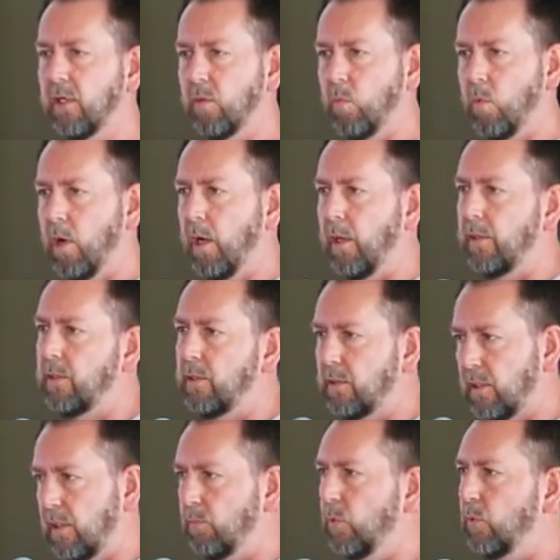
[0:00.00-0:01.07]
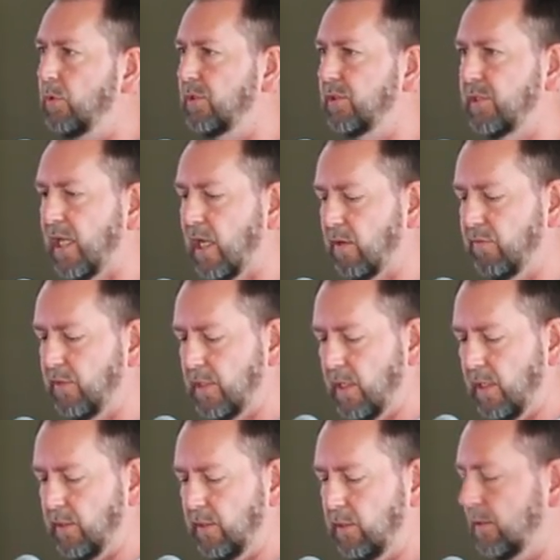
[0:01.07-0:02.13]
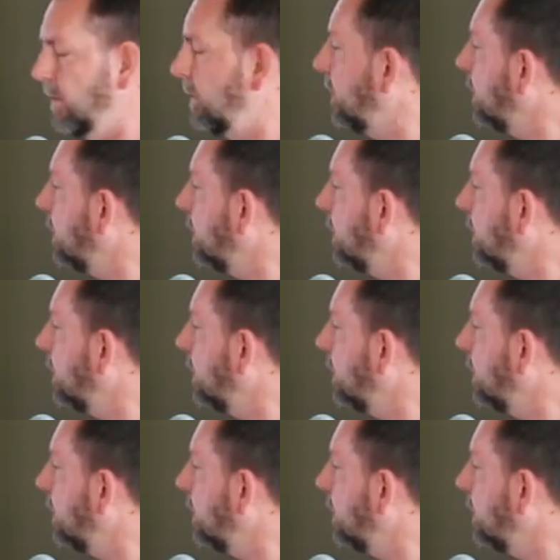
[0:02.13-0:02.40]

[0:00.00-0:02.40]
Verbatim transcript: One emerges out of the other,